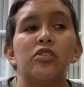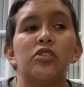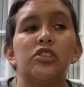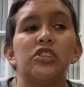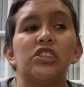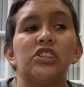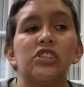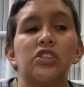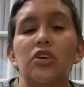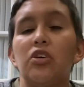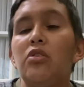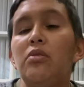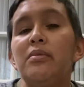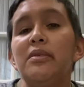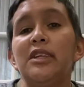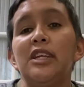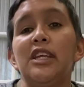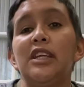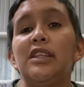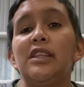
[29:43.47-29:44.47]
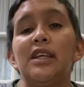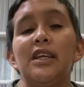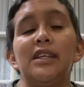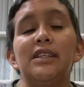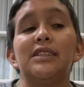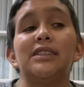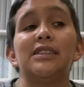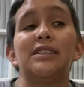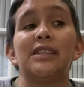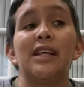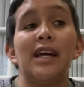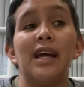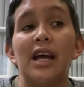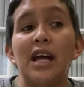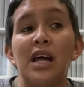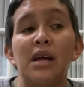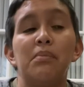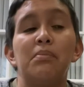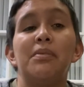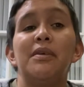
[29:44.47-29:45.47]
so many things that
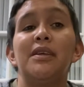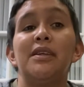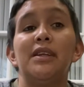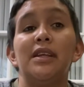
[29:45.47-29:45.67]
happened,